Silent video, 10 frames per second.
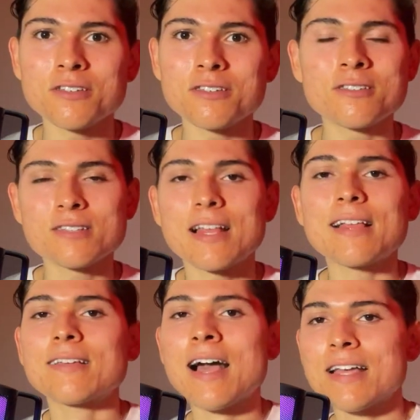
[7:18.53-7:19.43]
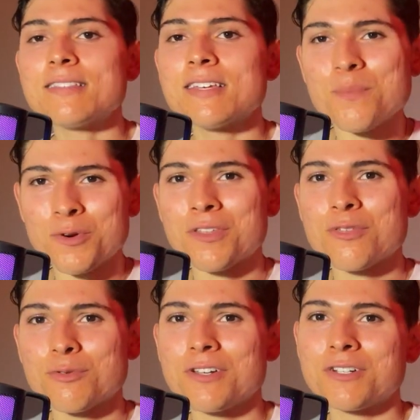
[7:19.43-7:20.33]
just like I did more than
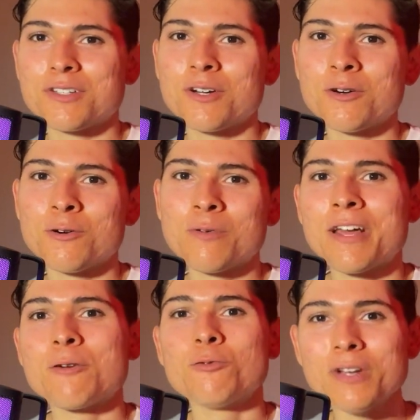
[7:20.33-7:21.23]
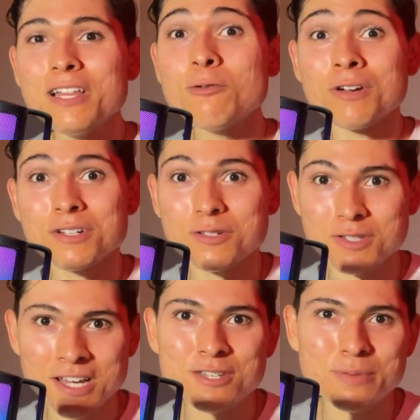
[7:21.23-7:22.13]
three years ago when I really wanted to
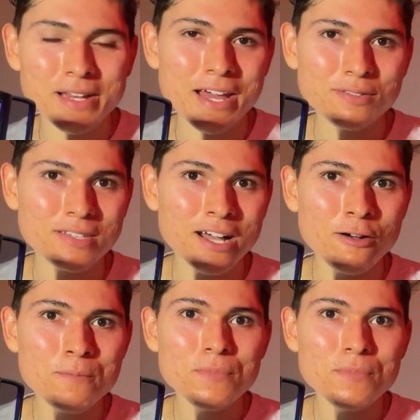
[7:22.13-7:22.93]
change my lifestyle.